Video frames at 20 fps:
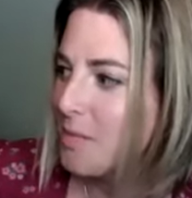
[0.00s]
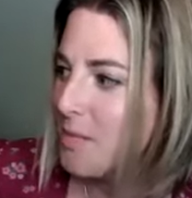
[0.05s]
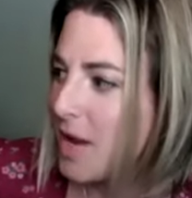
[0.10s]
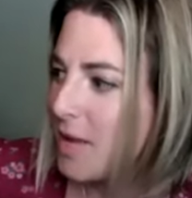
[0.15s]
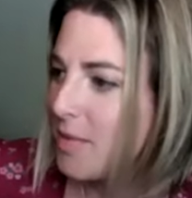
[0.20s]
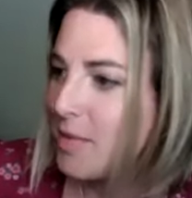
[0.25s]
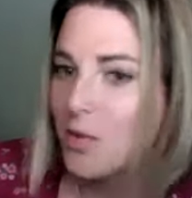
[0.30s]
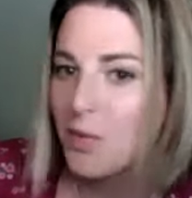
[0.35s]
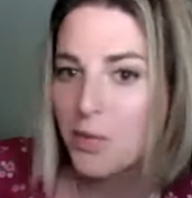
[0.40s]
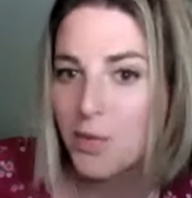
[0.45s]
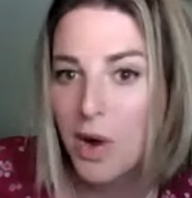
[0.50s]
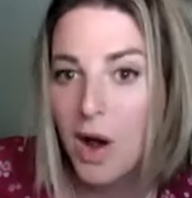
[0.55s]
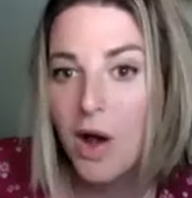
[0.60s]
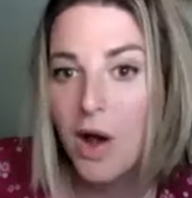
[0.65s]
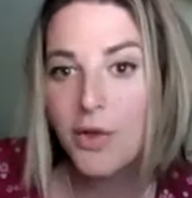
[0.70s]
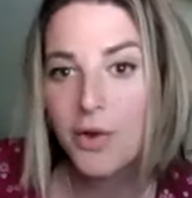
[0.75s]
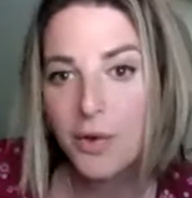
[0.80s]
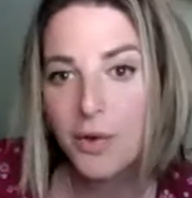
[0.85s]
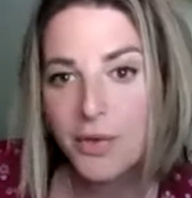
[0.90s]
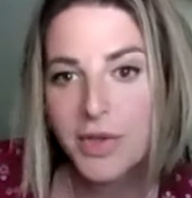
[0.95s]
maybe
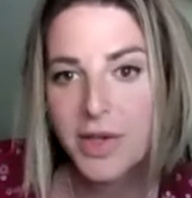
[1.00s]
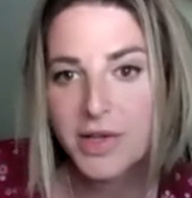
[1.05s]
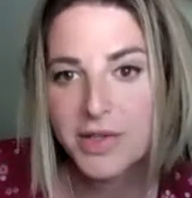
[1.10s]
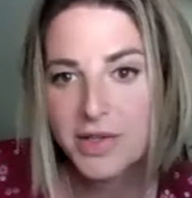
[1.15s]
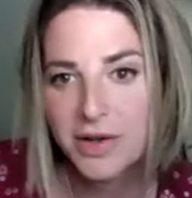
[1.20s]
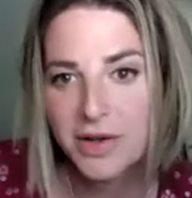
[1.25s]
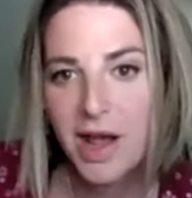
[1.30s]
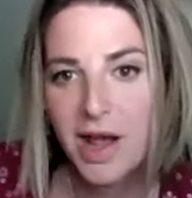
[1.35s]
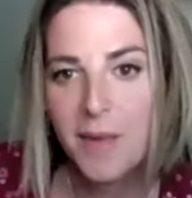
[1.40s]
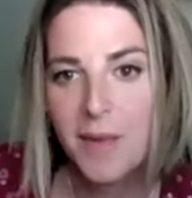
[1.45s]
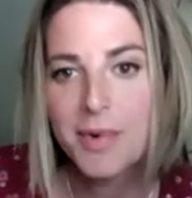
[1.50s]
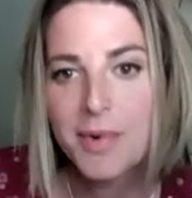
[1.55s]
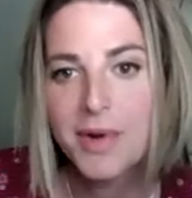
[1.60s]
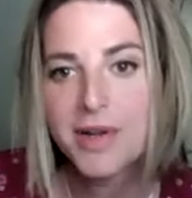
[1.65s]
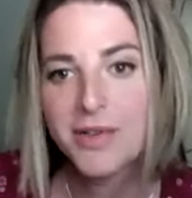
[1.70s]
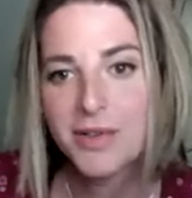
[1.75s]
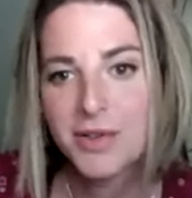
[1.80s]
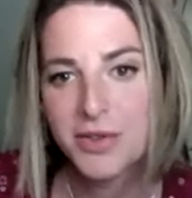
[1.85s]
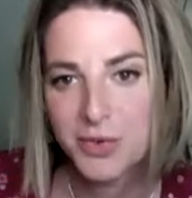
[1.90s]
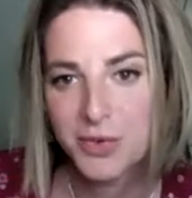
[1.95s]
other things that are
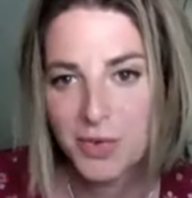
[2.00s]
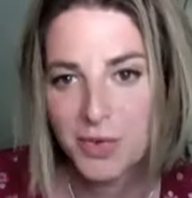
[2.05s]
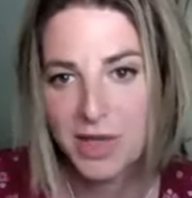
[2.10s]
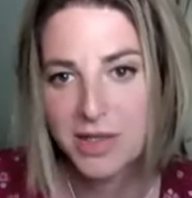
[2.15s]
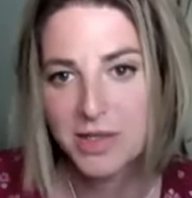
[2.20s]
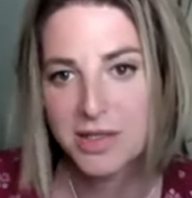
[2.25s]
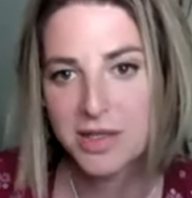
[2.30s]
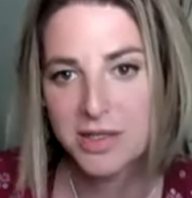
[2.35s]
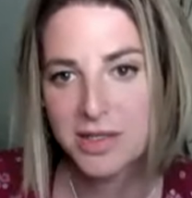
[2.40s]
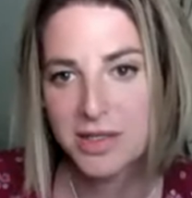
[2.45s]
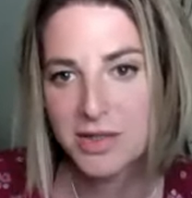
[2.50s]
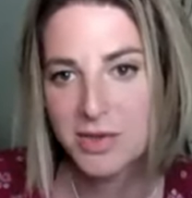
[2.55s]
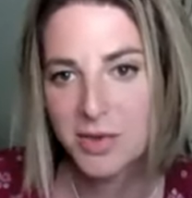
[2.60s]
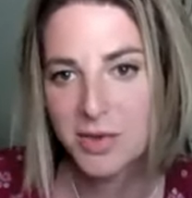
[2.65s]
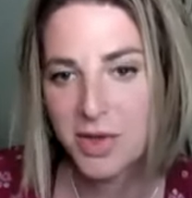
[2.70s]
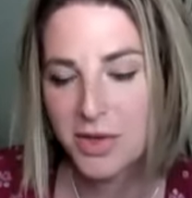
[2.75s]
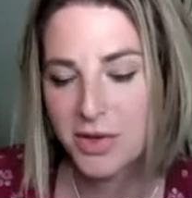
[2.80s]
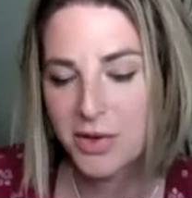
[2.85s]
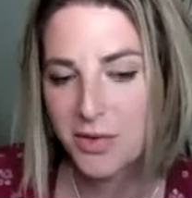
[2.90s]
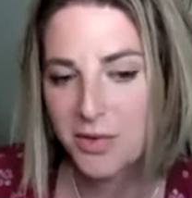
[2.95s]
happening and there's resonances
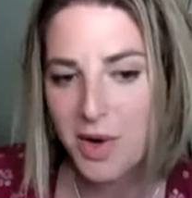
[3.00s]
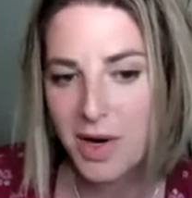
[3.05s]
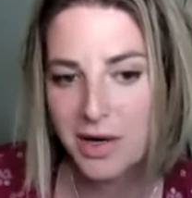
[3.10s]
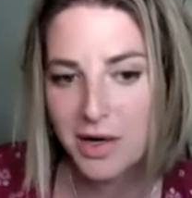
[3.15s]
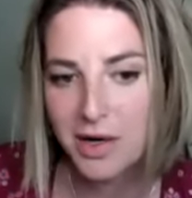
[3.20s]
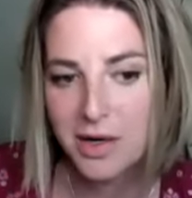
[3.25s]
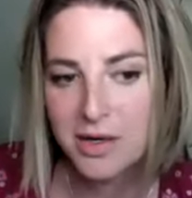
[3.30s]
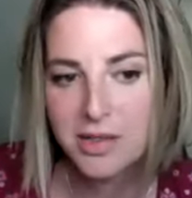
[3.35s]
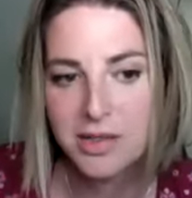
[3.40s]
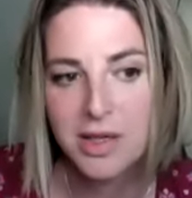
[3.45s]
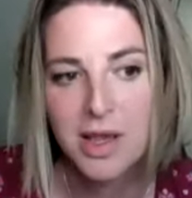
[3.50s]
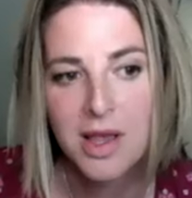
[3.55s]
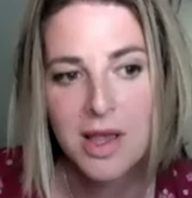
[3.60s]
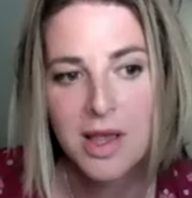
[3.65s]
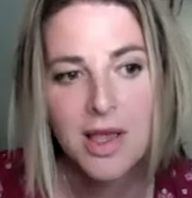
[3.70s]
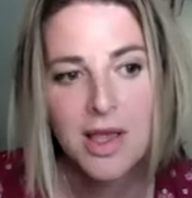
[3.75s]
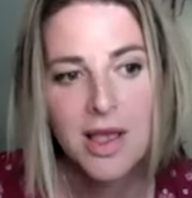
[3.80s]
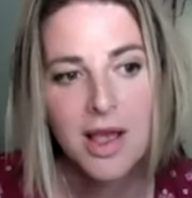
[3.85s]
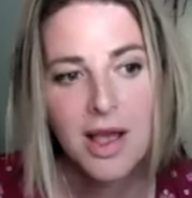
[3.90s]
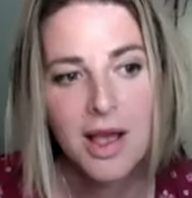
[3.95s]
with other writers
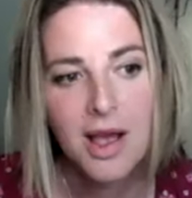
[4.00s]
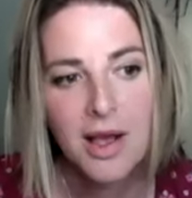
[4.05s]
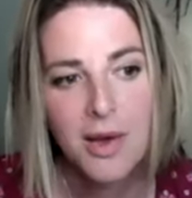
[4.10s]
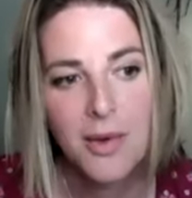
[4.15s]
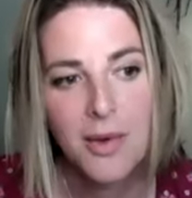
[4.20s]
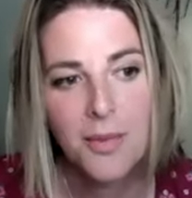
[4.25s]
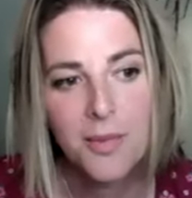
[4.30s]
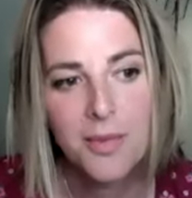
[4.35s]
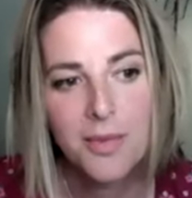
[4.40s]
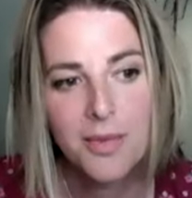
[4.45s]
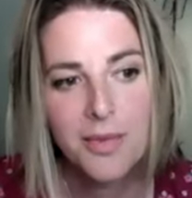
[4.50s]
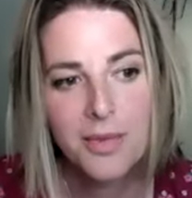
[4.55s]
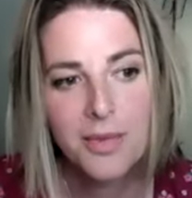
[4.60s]
um,